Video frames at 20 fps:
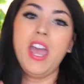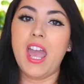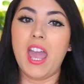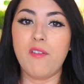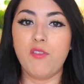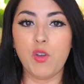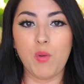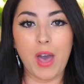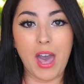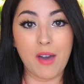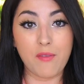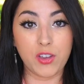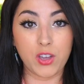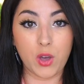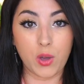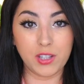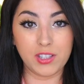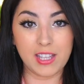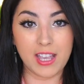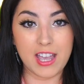If you were ever
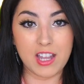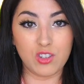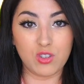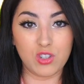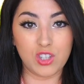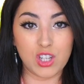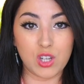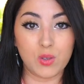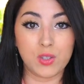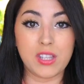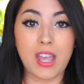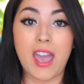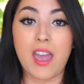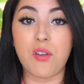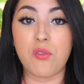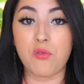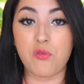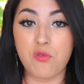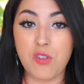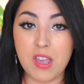going to introduce
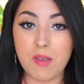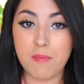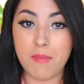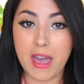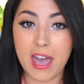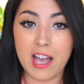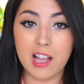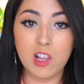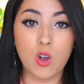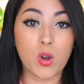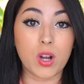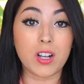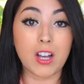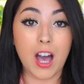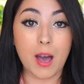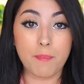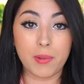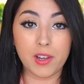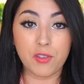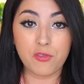a female or a
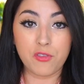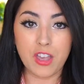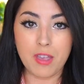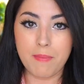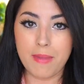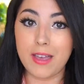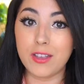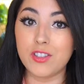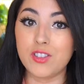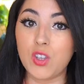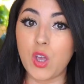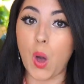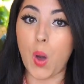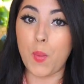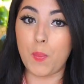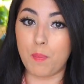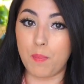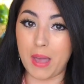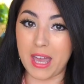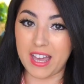couple of females,
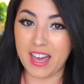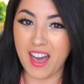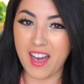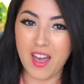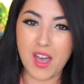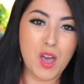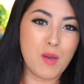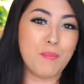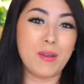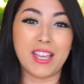go bigger.